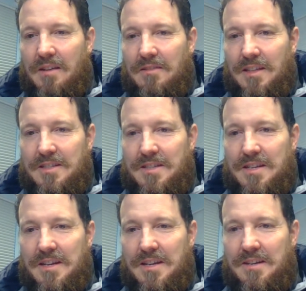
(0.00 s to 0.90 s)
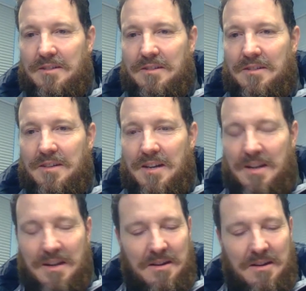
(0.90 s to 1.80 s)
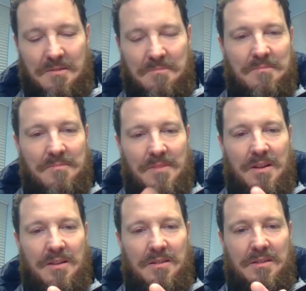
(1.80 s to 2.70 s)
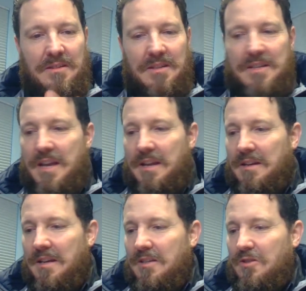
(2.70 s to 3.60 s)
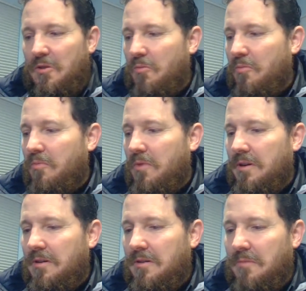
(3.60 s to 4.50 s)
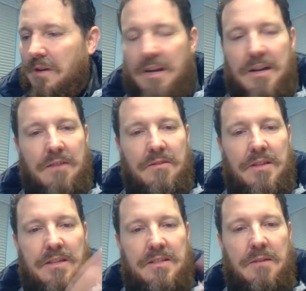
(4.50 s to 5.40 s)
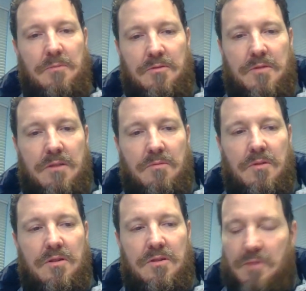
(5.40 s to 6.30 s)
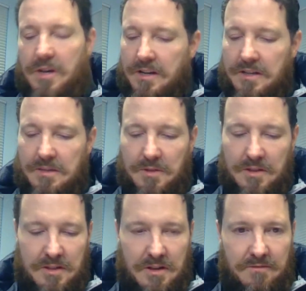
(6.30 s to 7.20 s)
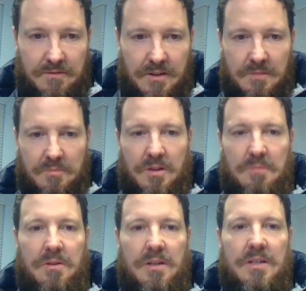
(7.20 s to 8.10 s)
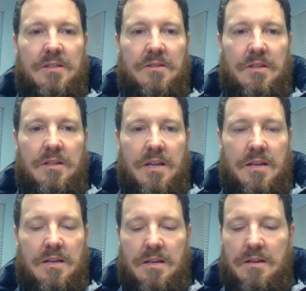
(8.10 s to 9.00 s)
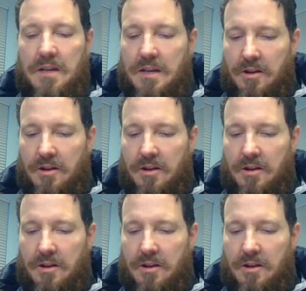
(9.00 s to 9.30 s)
let's see here. Den. So we're getting everything set up with CreatorWorks. We're getting some of the stuff put in place that they need.